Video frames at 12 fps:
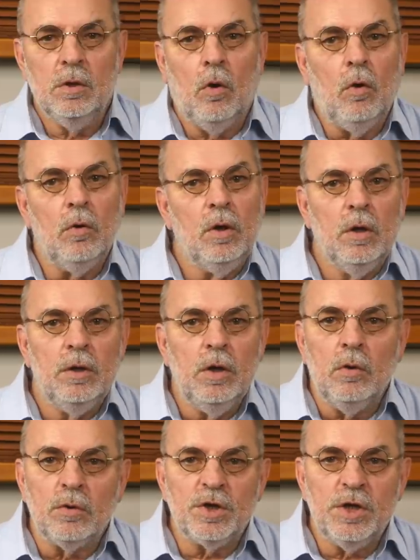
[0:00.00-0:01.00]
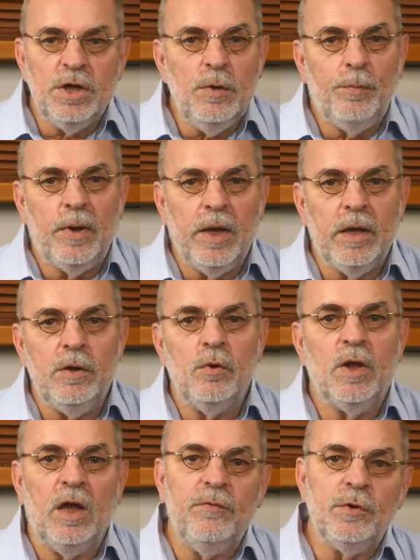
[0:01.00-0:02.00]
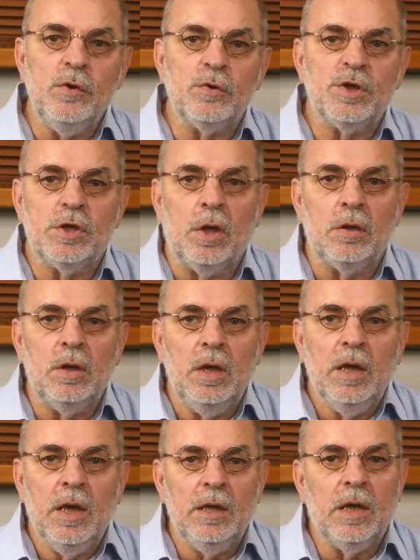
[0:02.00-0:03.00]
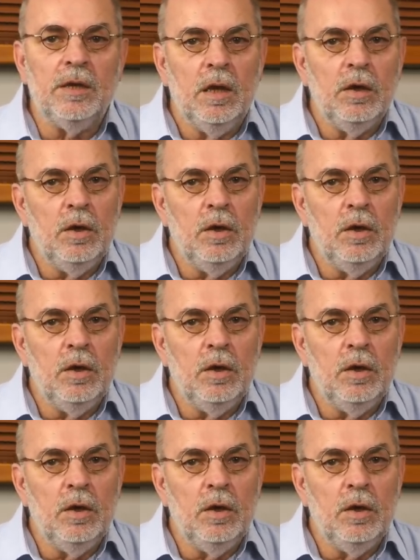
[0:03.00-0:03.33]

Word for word: Or the old C D player you gave to your son that